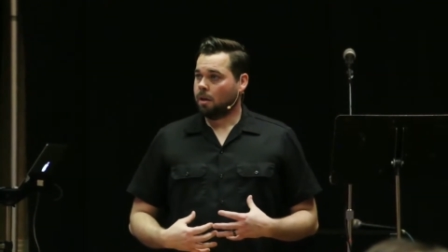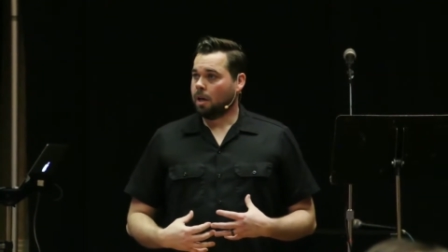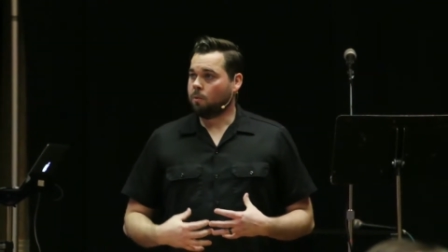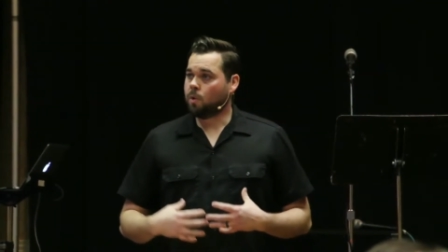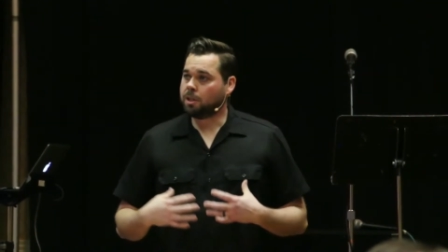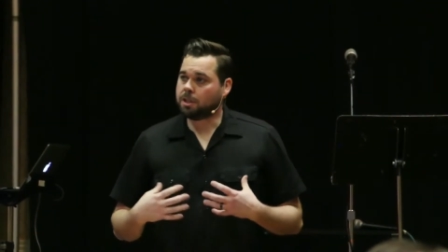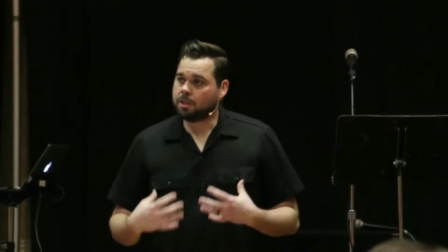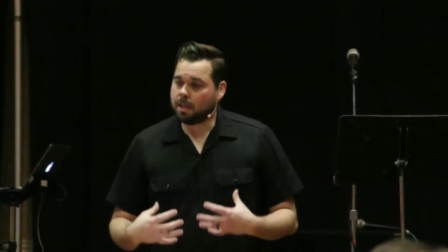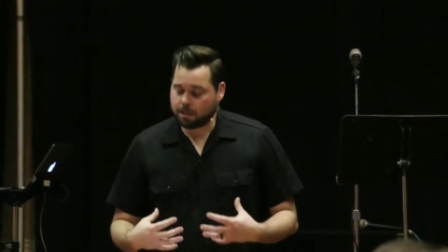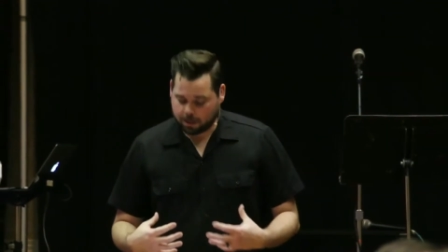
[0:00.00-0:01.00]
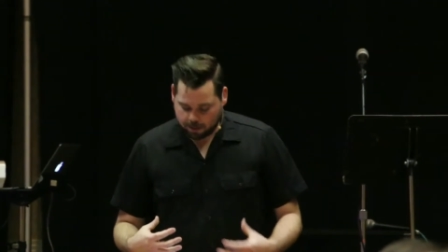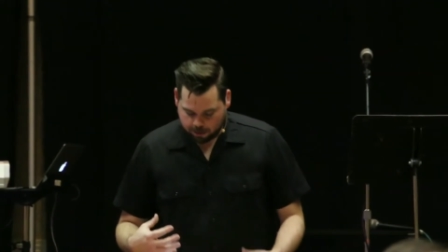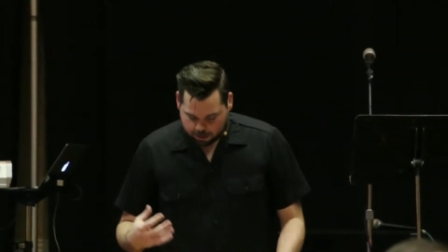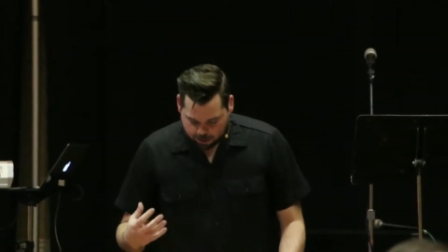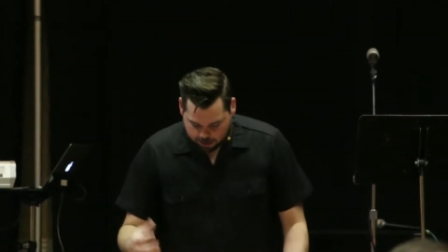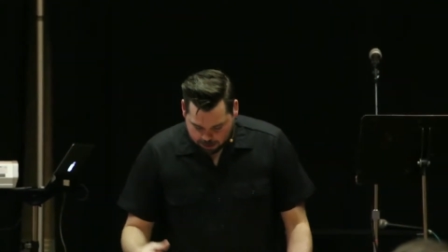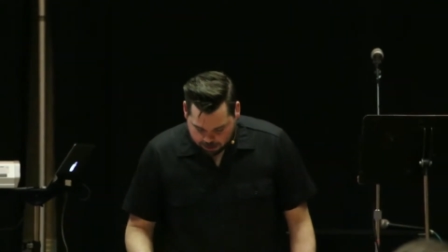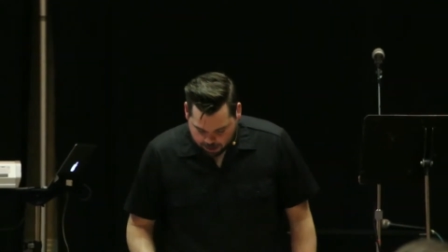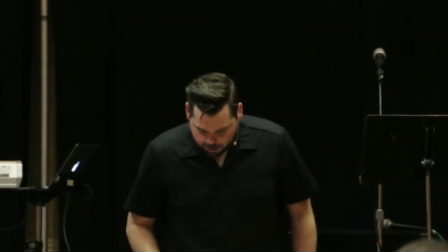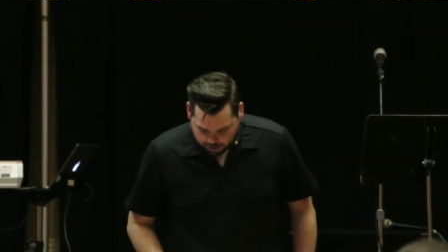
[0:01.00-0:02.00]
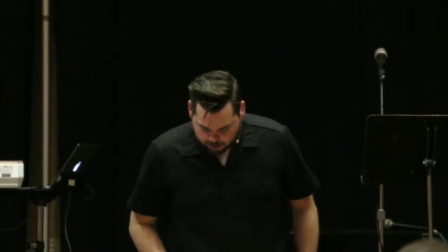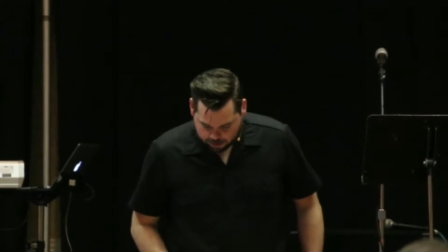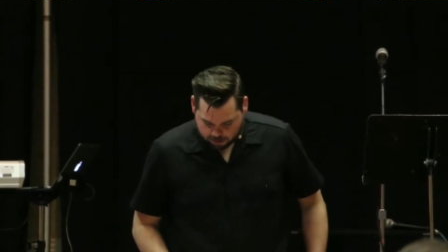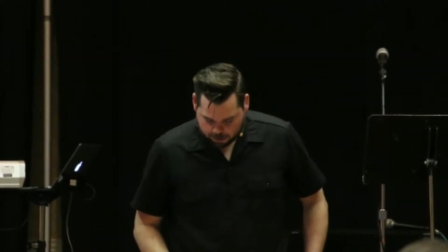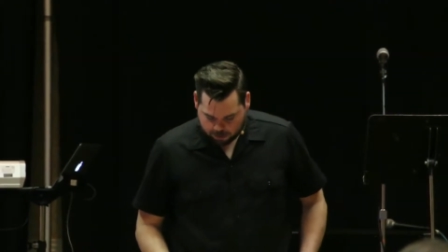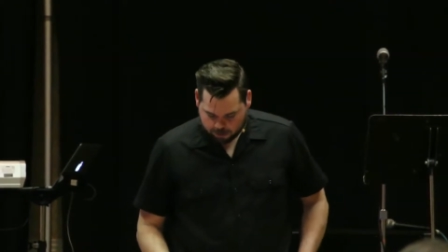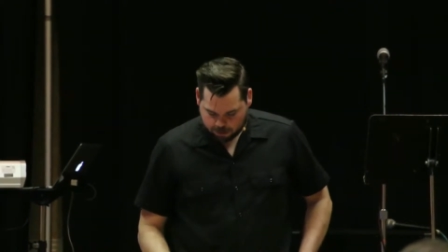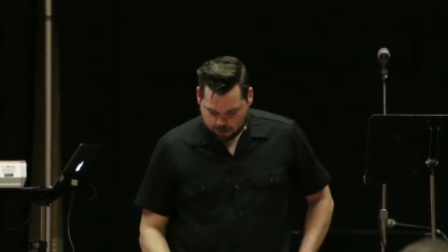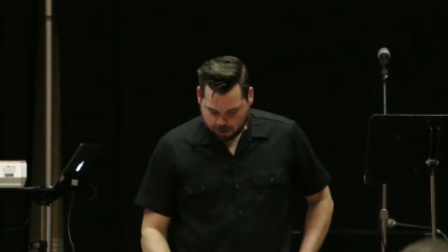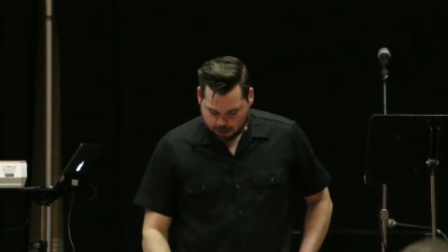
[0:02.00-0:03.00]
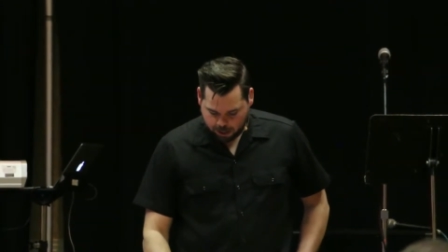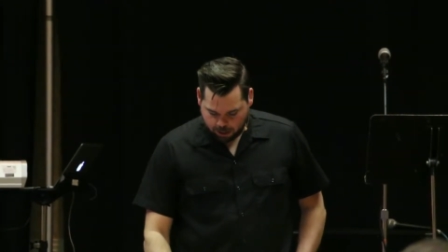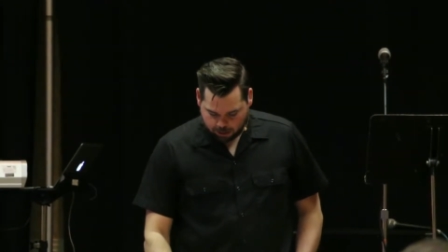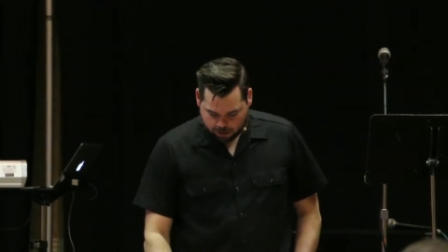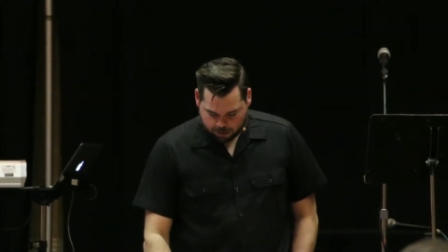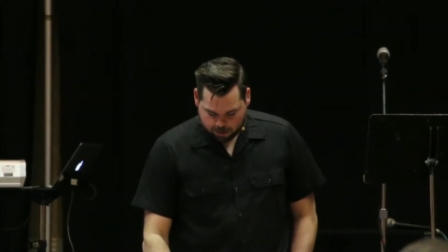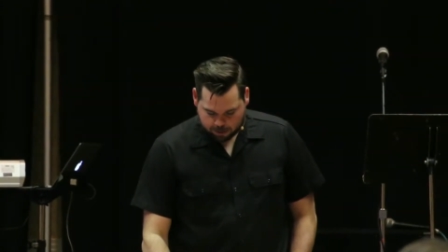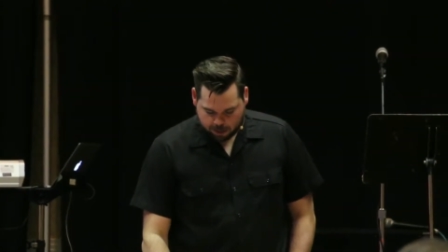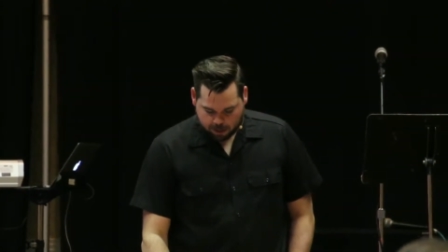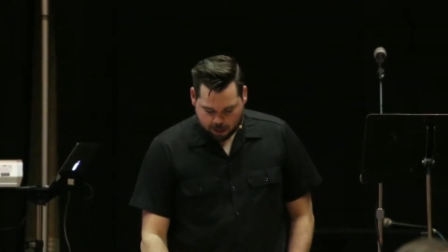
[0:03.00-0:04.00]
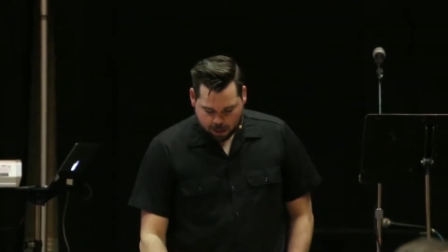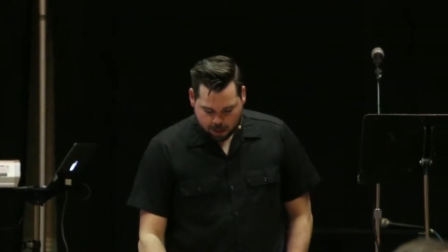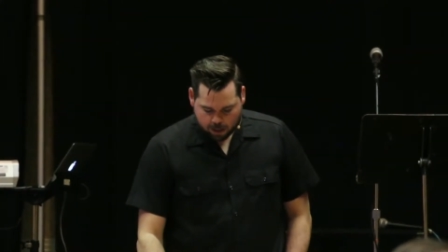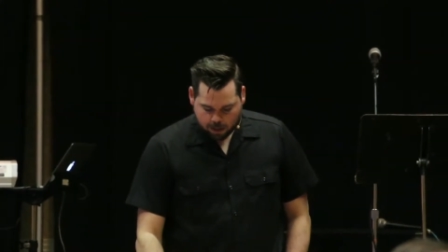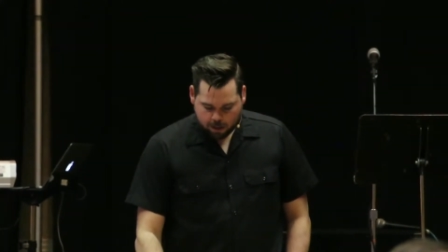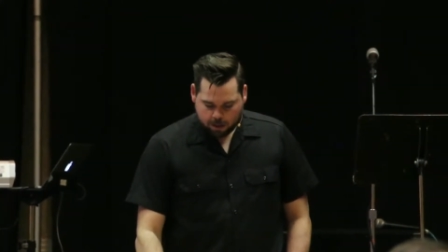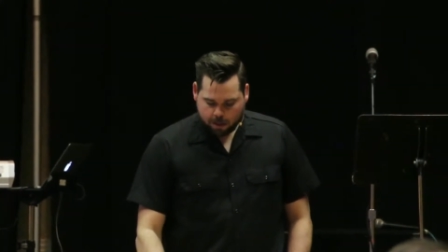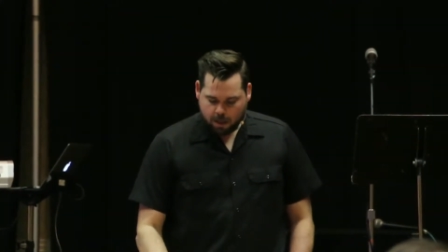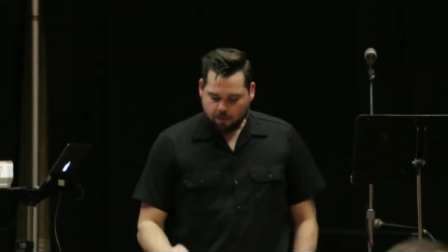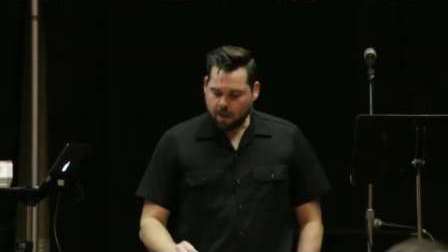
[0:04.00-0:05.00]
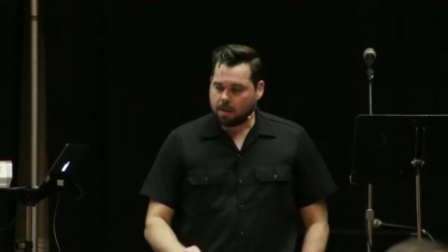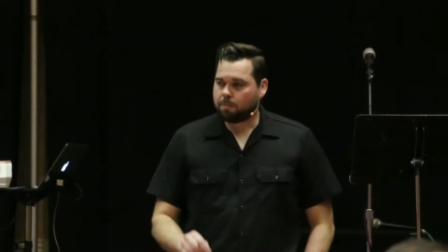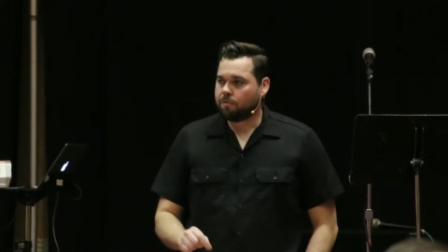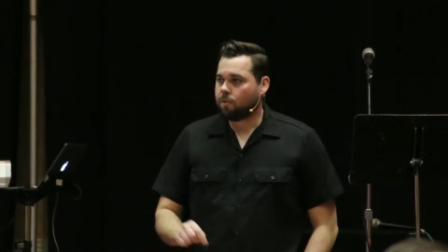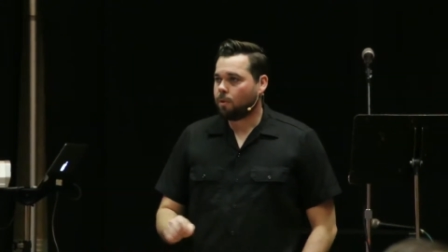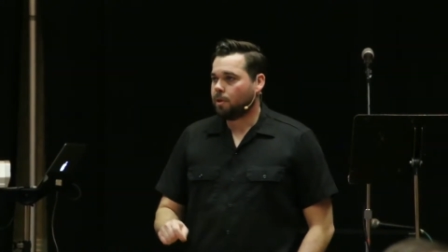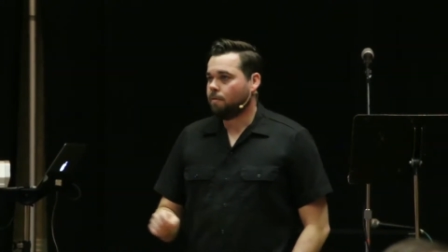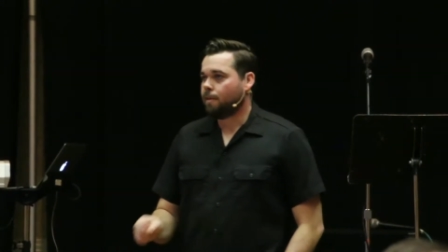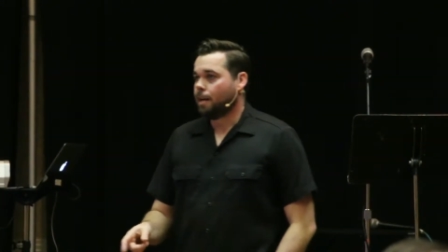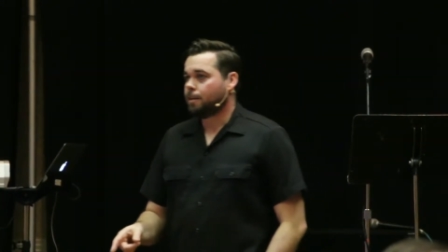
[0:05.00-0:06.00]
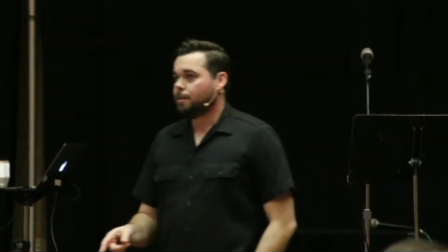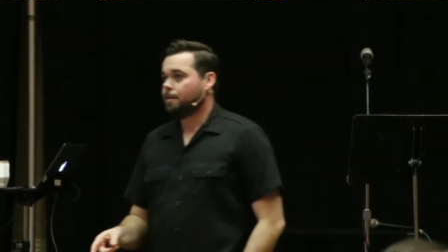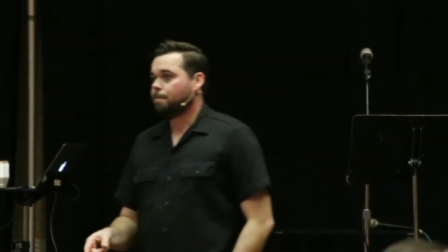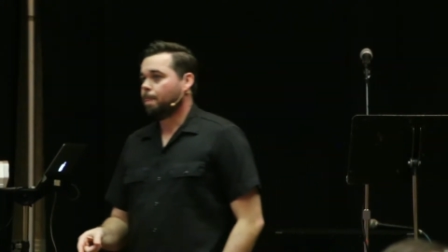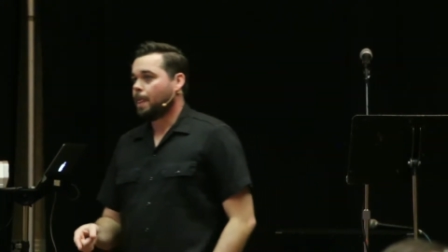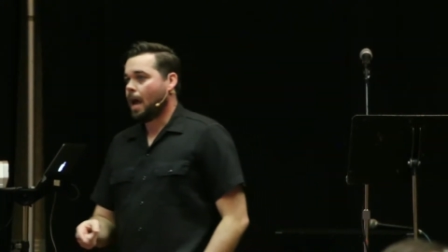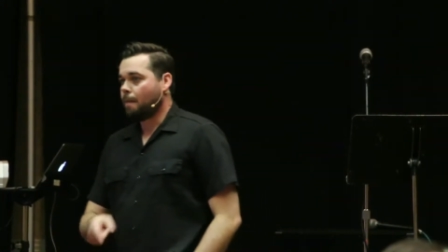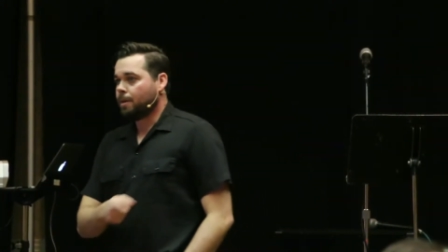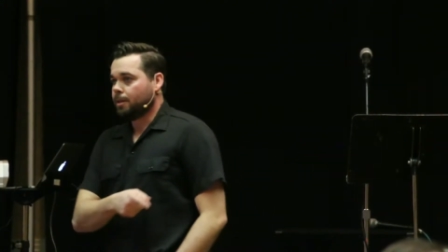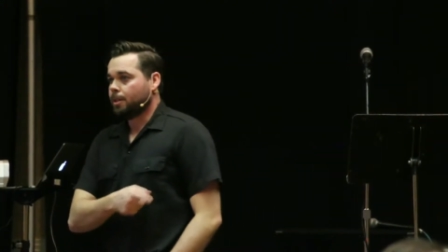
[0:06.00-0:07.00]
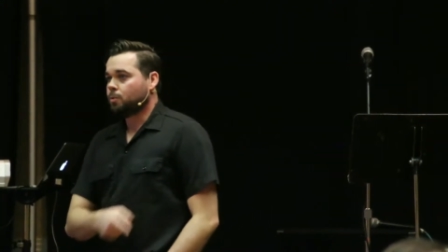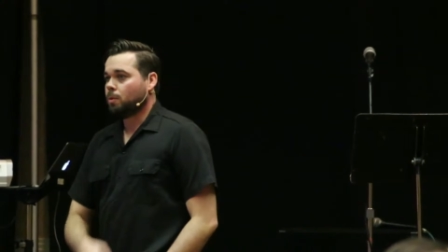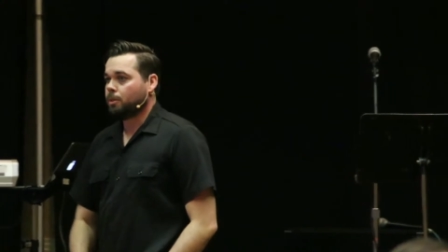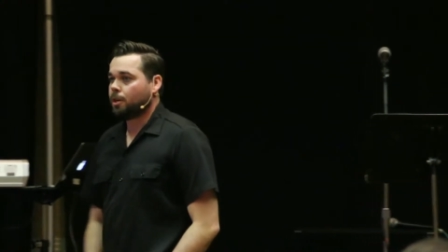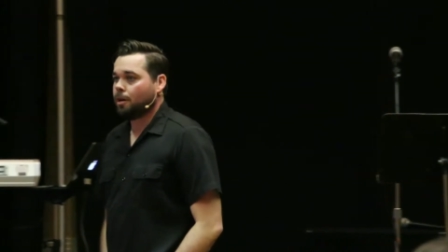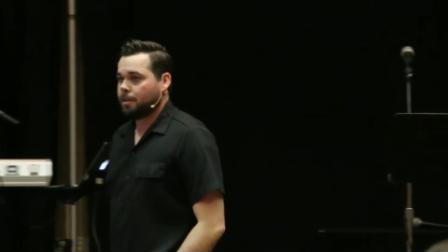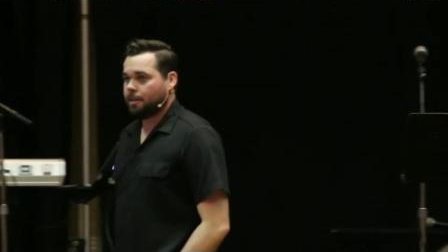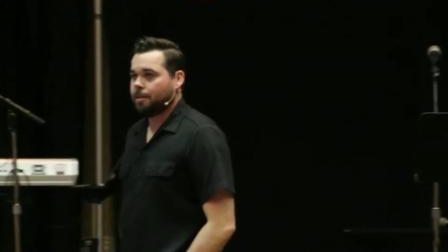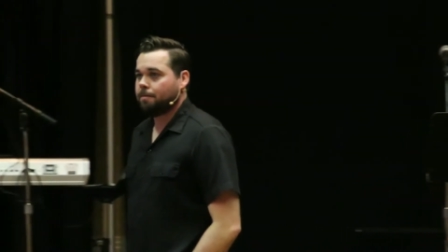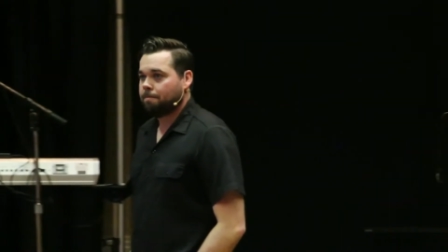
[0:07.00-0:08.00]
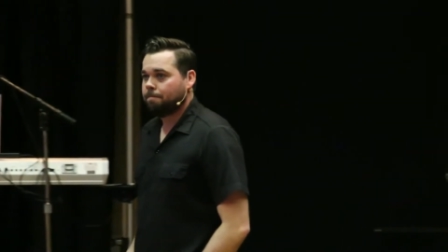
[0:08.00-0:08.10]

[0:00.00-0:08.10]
And when she does it, she's healed. She's healed. See, the event before the event happened in this woman's heart, didn't it?